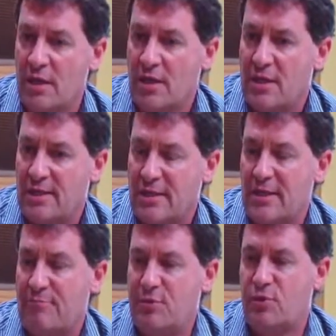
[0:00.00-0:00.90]

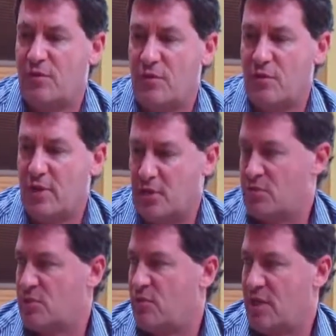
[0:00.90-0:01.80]
a beautiful
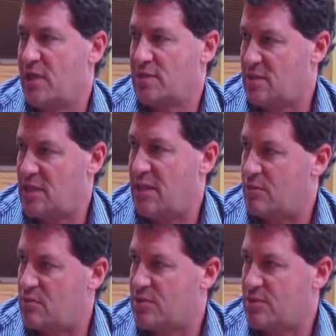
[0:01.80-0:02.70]
entranceway into
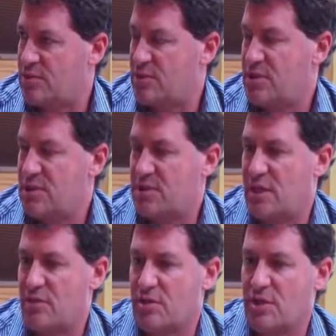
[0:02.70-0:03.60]
town, which is
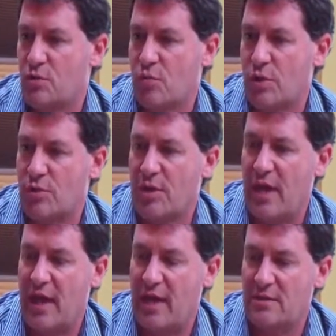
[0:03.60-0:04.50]
Tanyard Hill Road.
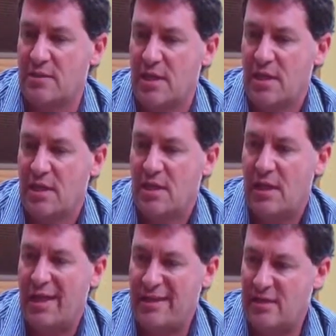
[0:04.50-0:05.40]
And
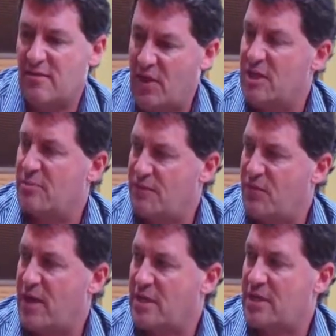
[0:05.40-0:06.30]
any development,
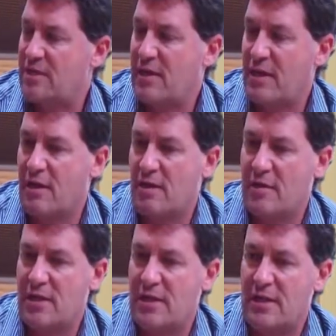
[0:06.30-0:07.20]
frankly, there
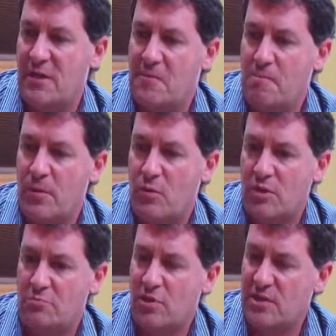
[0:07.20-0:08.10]

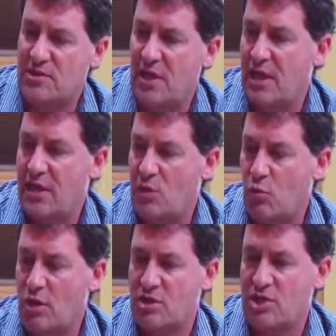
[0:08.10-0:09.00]
was putting aside any
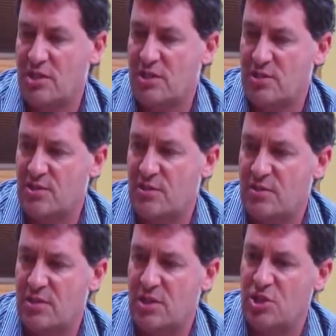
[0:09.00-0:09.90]
watershed
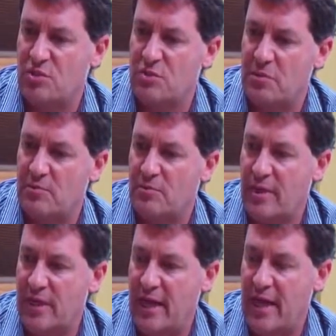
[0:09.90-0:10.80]
concern issues people
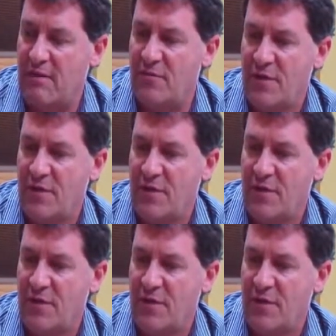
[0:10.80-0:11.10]
might have,